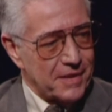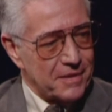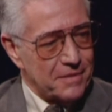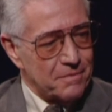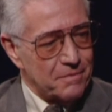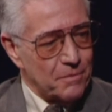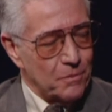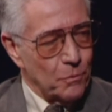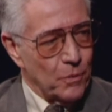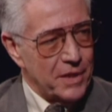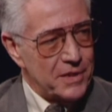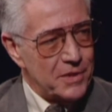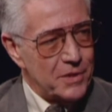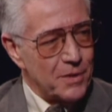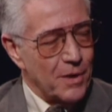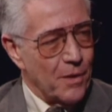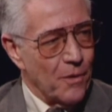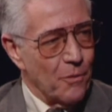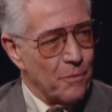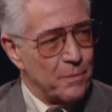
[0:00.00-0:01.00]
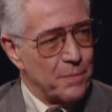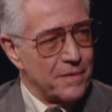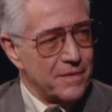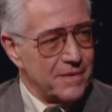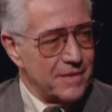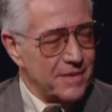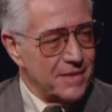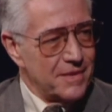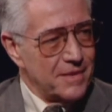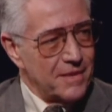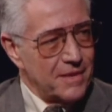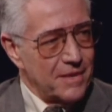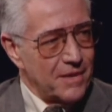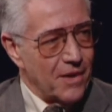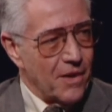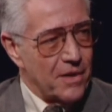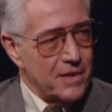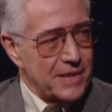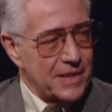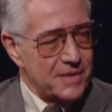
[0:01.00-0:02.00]
uh, what you hope
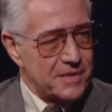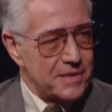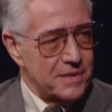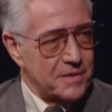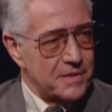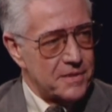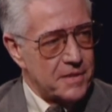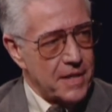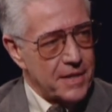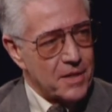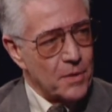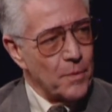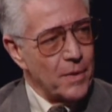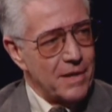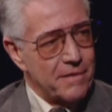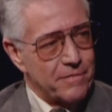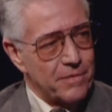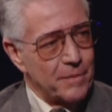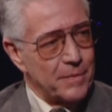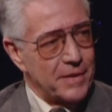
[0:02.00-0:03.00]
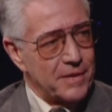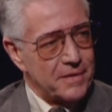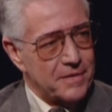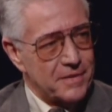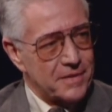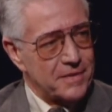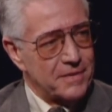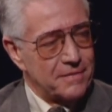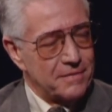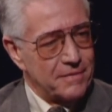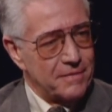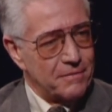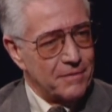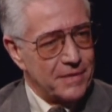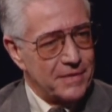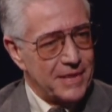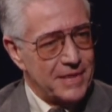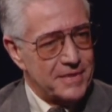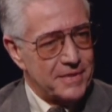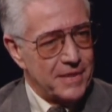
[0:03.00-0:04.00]
audiences take away from it
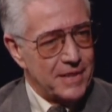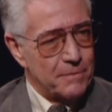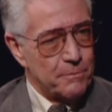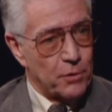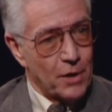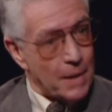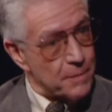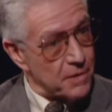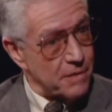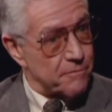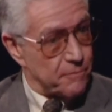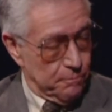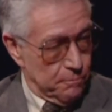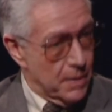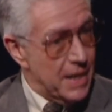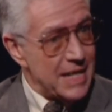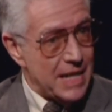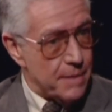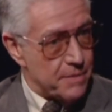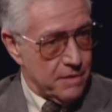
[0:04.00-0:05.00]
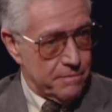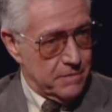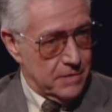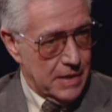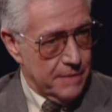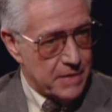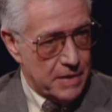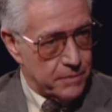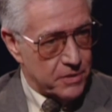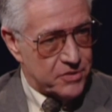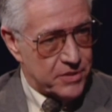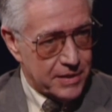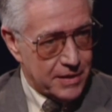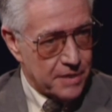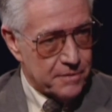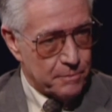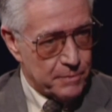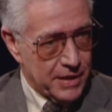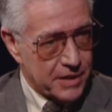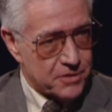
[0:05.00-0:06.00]
when they see it? Perhaps many of them have never seen
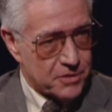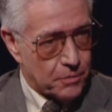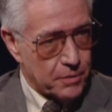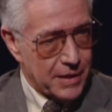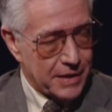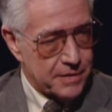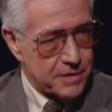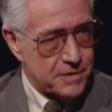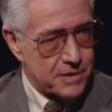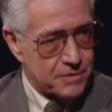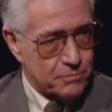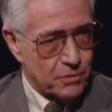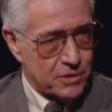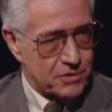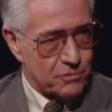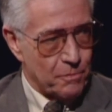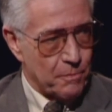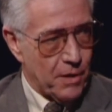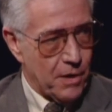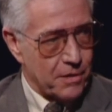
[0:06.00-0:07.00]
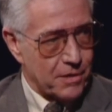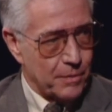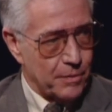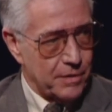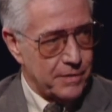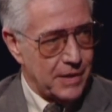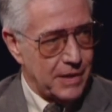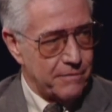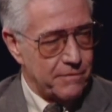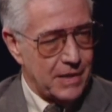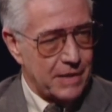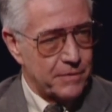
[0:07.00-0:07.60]
it on the big screen. This is what's remarkable. They've